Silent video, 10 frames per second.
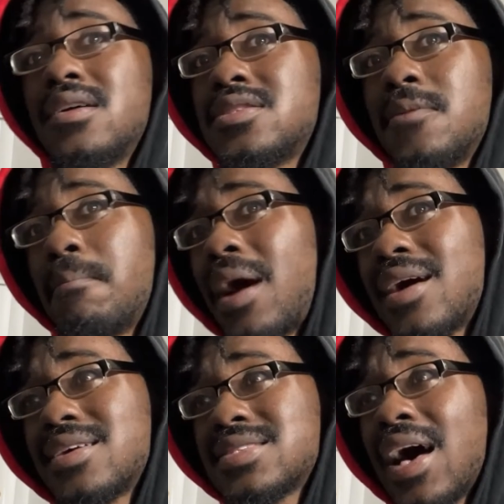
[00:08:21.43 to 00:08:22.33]
to
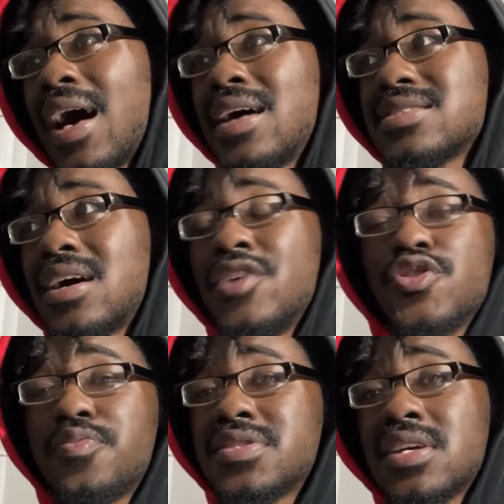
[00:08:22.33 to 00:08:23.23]
monetize
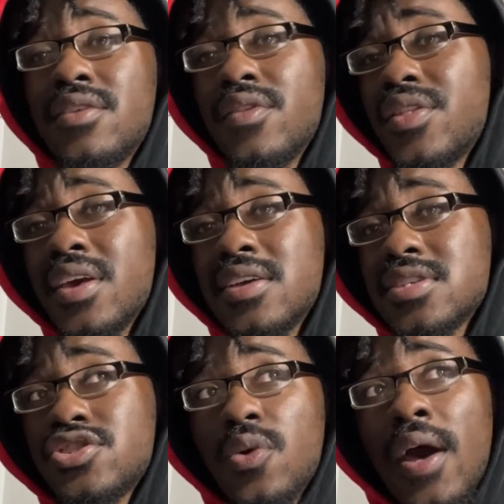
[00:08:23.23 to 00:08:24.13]
100% of the things
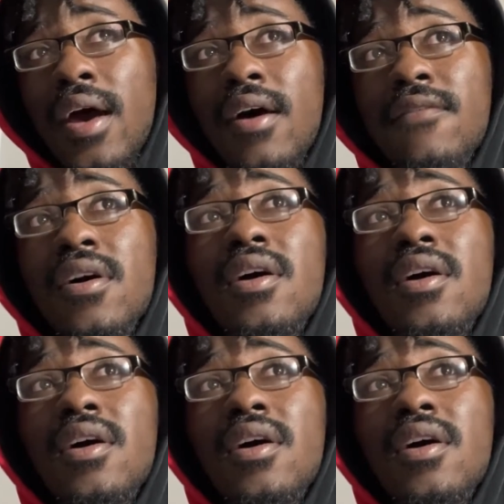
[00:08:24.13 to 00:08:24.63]
that you have.